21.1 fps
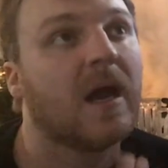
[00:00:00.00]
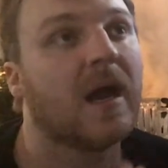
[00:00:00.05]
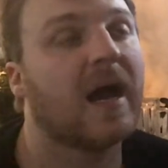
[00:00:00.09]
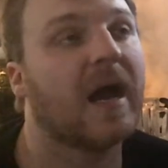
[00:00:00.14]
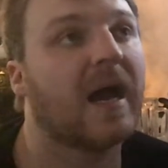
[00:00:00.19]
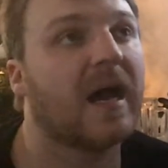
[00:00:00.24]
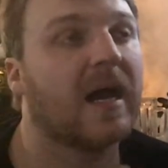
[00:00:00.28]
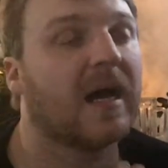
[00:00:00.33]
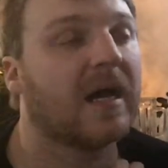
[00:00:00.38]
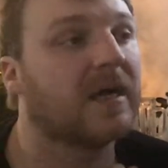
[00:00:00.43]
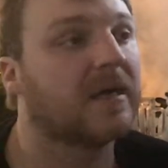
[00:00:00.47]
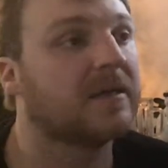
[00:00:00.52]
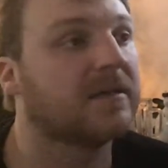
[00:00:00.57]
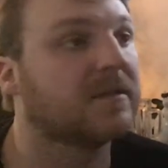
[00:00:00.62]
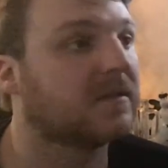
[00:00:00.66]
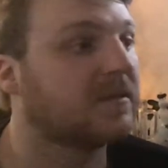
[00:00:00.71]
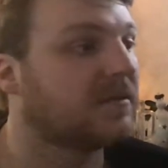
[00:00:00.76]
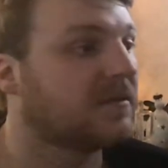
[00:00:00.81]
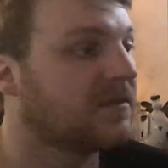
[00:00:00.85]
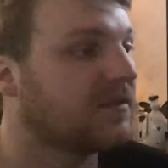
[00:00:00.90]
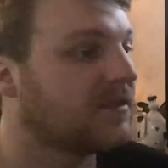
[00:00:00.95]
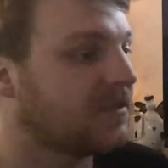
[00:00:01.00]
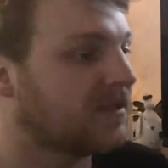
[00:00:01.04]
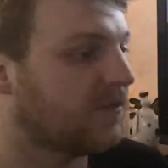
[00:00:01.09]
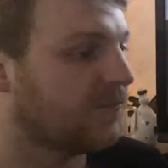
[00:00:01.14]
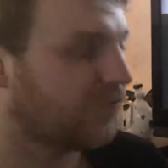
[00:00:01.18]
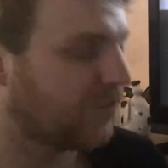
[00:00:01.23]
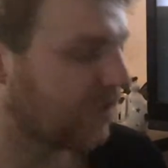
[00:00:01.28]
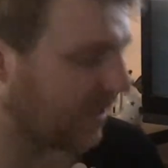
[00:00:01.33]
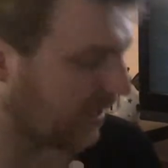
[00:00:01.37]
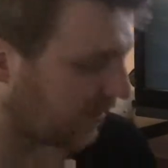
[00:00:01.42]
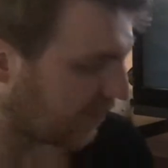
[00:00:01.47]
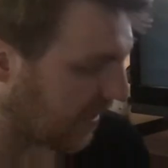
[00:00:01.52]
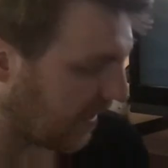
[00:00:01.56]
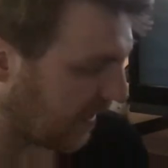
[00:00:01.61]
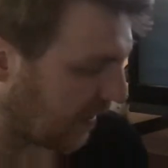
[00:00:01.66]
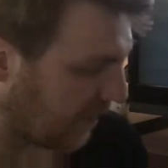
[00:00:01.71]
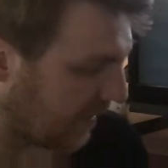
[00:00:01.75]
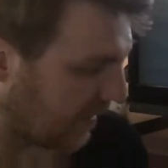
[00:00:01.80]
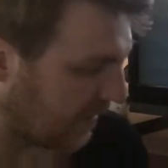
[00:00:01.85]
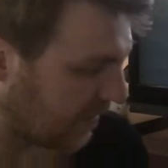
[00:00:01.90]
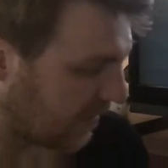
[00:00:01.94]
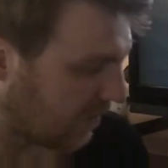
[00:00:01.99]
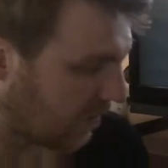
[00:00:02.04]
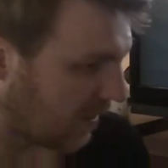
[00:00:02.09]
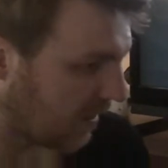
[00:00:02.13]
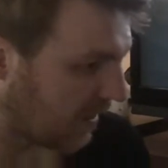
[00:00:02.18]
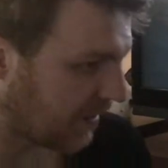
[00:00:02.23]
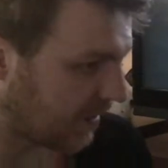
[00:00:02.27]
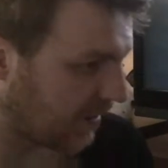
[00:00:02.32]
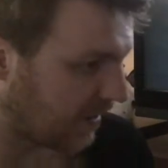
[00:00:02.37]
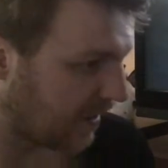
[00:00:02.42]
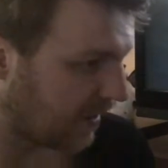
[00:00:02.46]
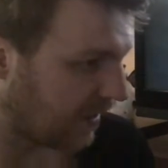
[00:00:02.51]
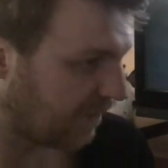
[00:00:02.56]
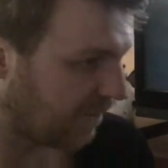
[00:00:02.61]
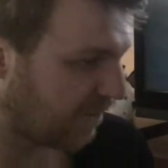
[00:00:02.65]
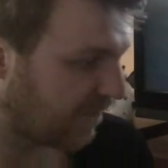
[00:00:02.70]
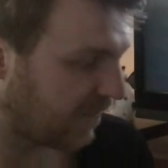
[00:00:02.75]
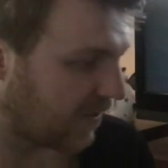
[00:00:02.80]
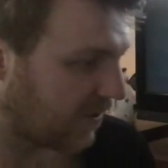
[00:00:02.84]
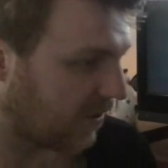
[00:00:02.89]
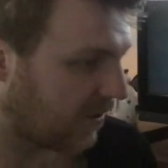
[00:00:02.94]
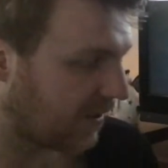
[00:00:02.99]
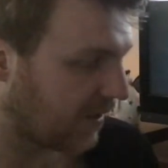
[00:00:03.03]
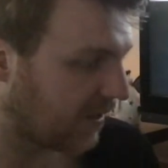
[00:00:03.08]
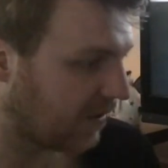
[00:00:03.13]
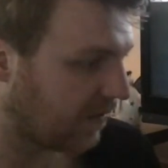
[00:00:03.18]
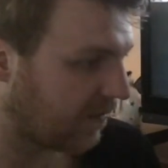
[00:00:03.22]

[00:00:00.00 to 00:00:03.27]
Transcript: And Rig recommended one, and I've forgotten it